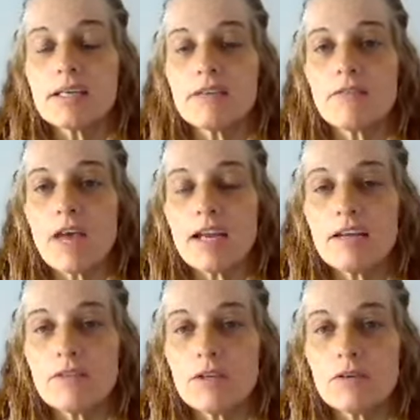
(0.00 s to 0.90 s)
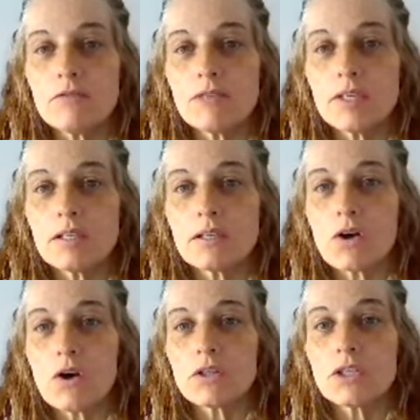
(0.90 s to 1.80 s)
If any of you feel
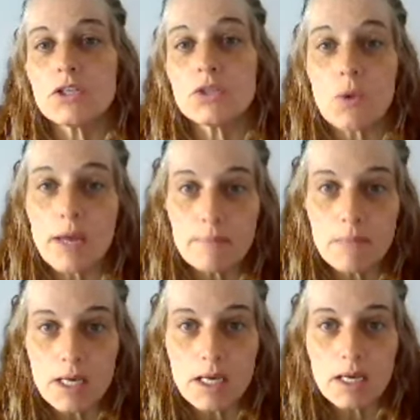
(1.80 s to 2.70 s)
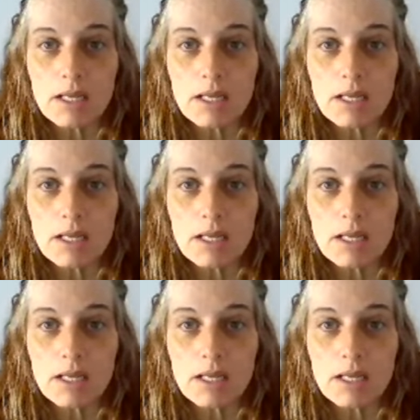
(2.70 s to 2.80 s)
called to join me